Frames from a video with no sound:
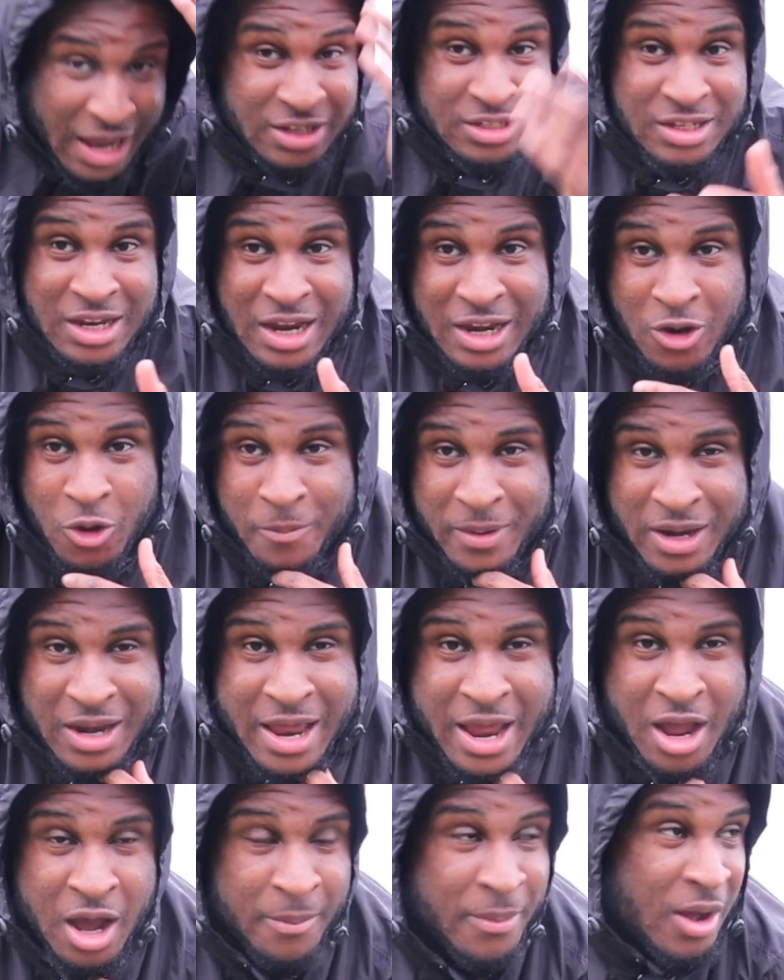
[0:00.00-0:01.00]
into that a little bit
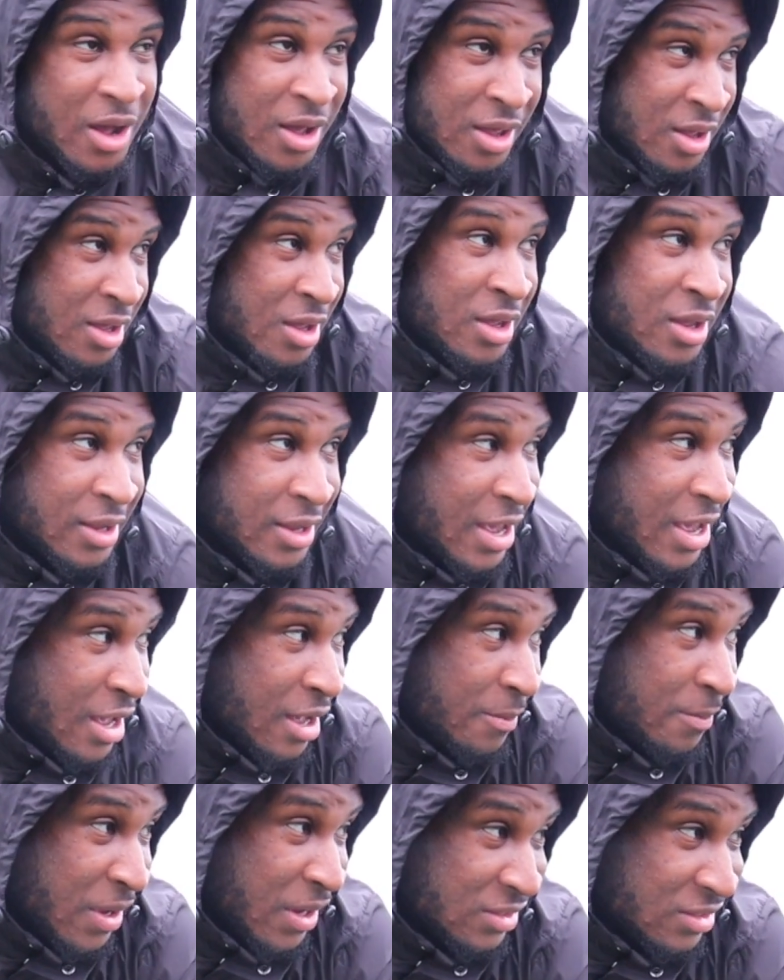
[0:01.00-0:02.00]
later but
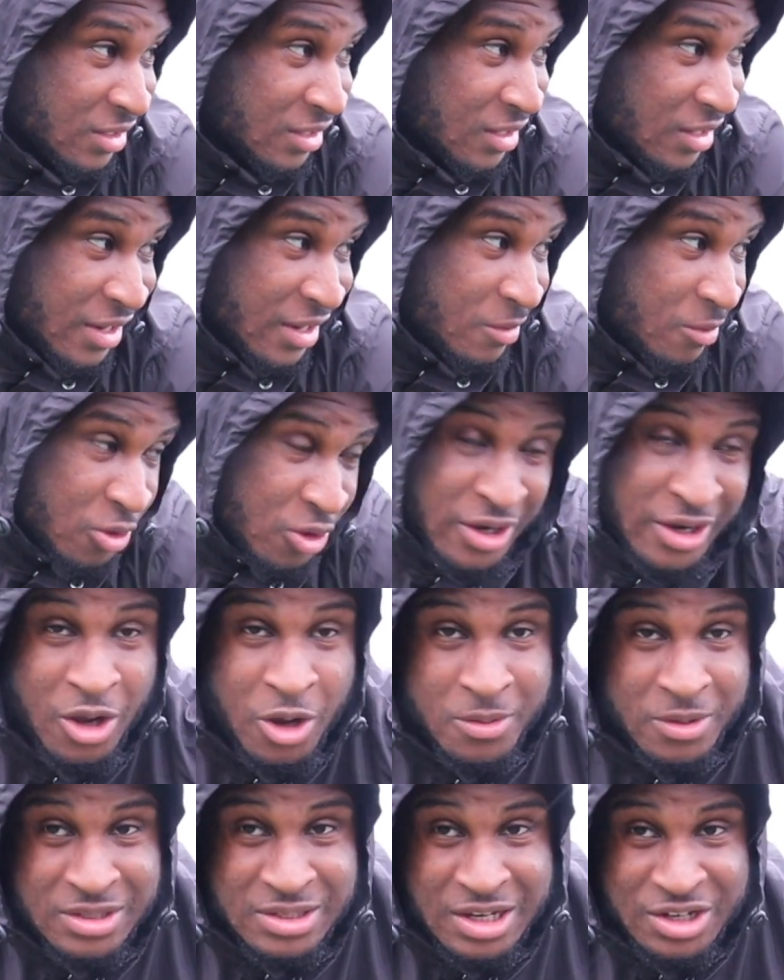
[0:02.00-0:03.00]
yeah basically we're going to get
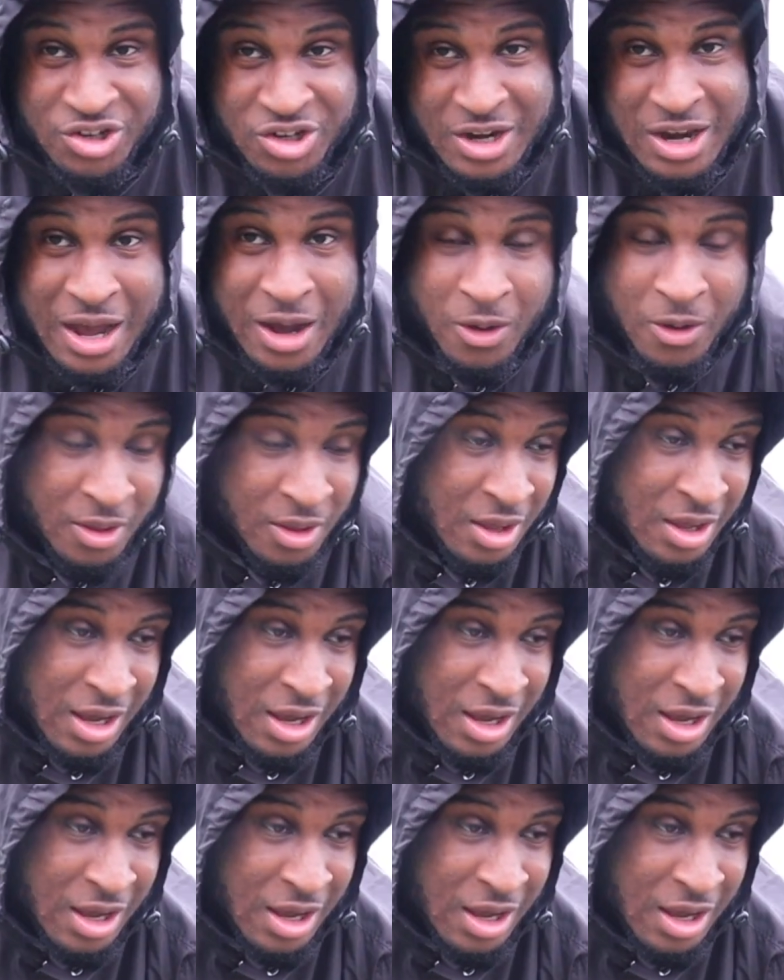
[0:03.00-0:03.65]
on the session now